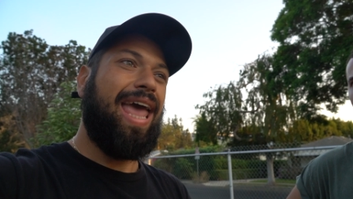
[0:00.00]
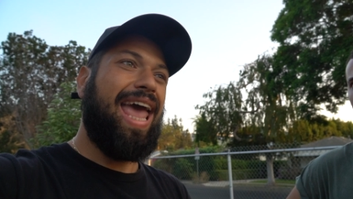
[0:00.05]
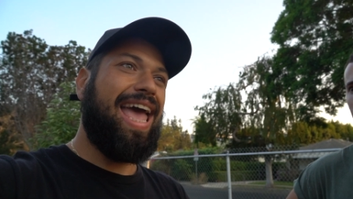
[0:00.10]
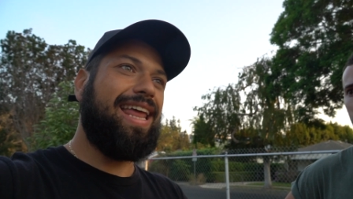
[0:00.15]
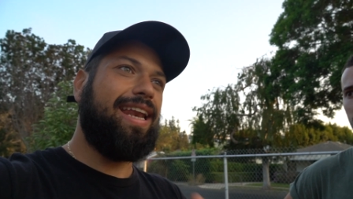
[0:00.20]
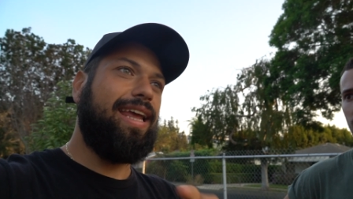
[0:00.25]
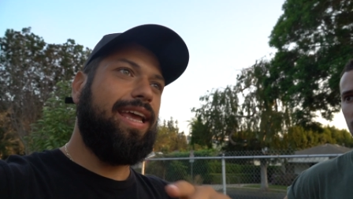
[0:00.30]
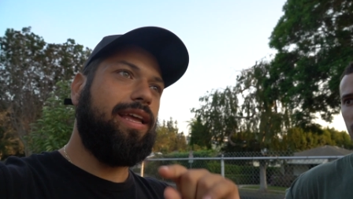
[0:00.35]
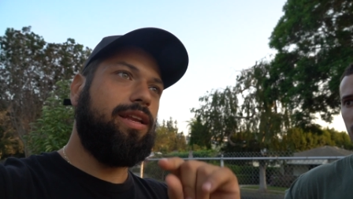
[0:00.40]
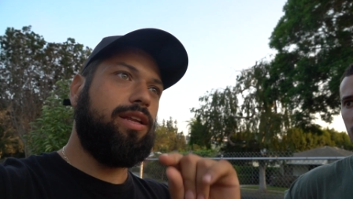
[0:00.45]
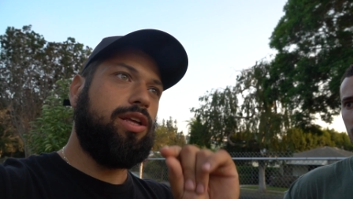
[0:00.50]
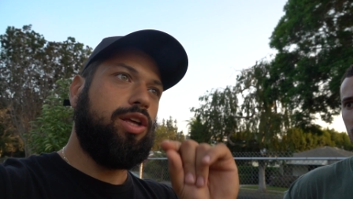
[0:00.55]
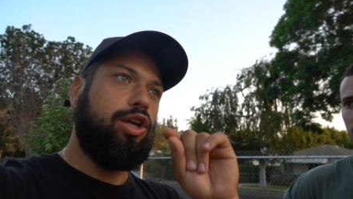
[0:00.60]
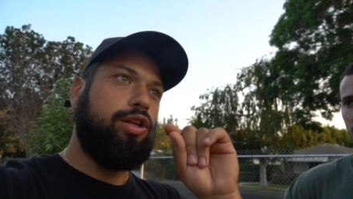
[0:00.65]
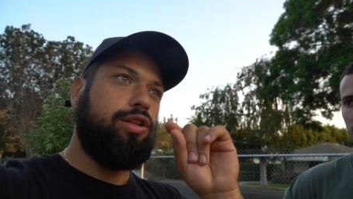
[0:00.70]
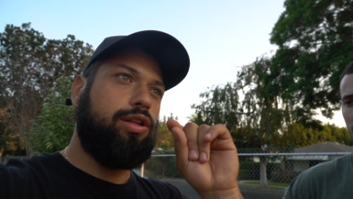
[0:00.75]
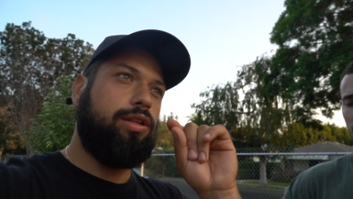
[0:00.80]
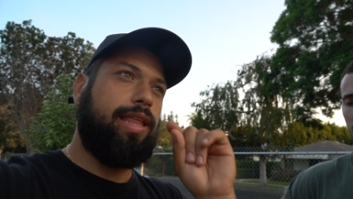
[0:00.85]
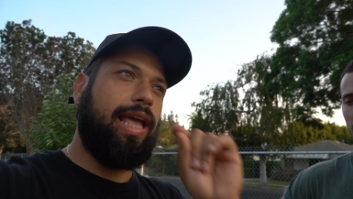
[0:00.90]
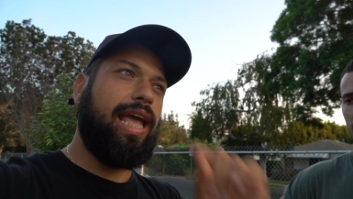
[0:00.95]
And
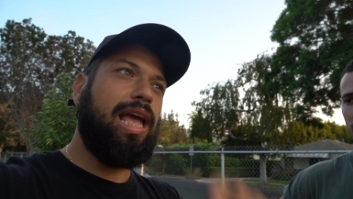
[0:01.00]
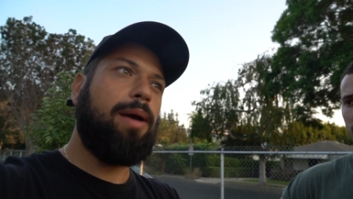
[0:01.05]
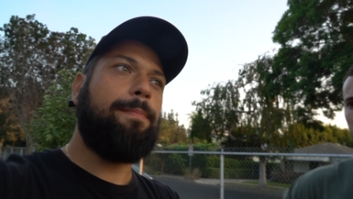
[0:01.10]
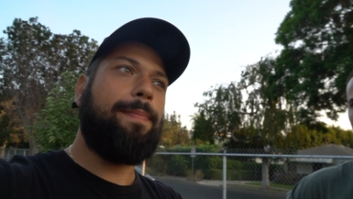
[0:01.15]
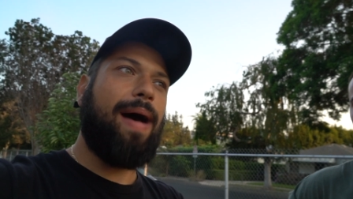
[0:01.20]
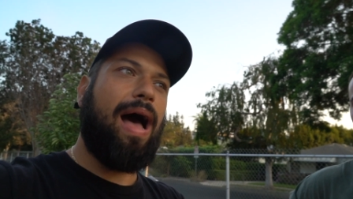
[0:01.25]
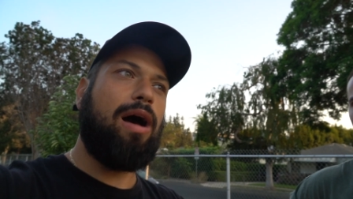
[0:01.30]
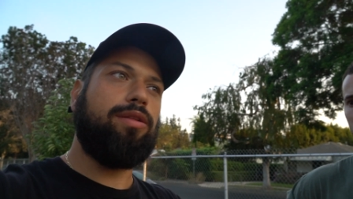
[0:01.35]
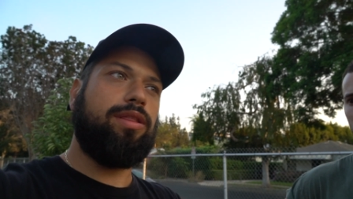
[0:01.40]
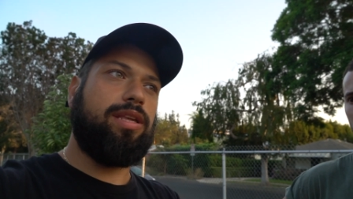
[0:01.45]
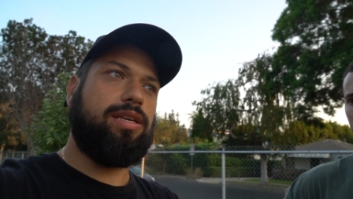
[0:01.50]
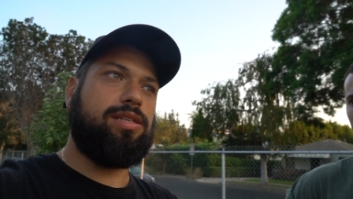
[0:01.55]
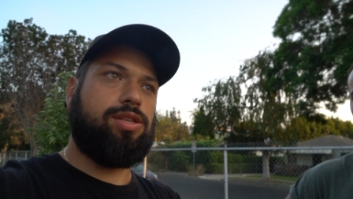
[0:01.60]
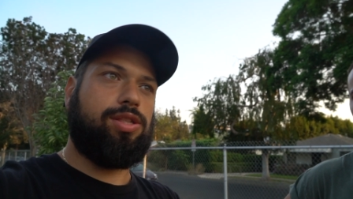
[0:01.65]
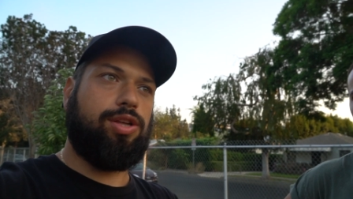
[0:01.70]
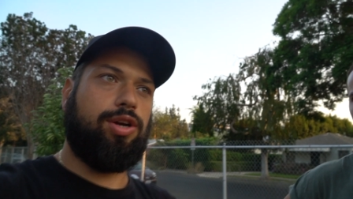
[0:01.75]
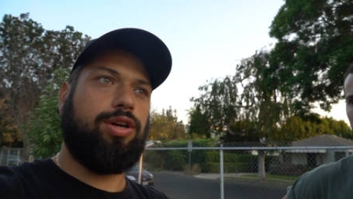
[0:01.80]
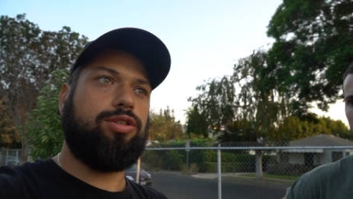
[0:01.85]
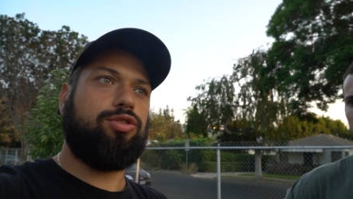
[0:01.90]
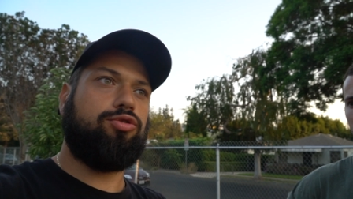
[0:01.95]
the thing about this
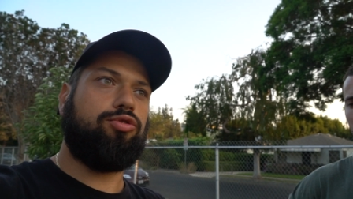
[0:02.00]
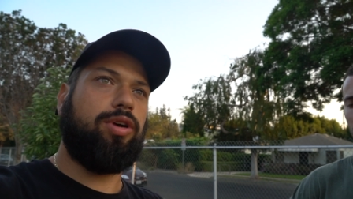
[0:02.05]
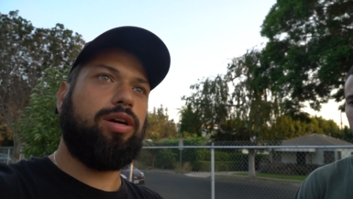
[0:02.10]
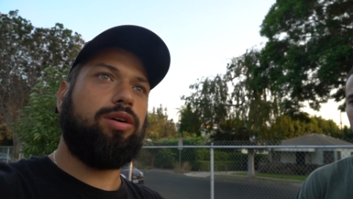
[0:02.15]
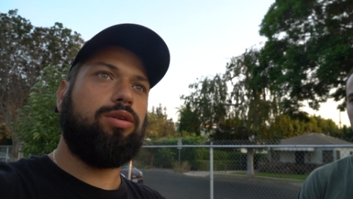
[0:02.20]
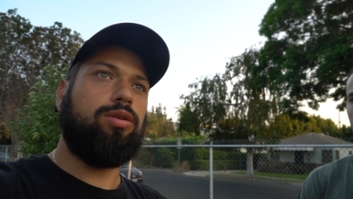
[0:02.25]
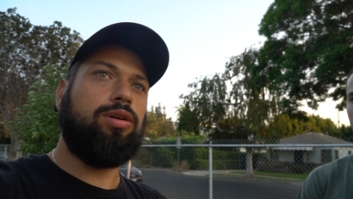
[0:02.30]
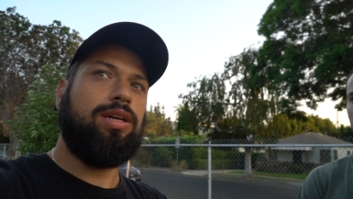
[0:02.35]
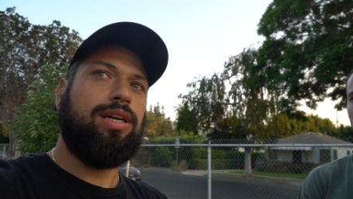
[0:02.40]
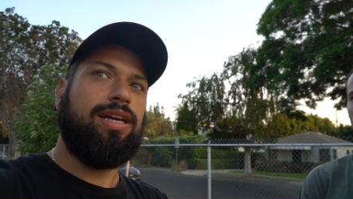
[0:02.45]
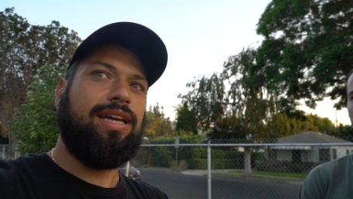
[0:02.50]
3rd drill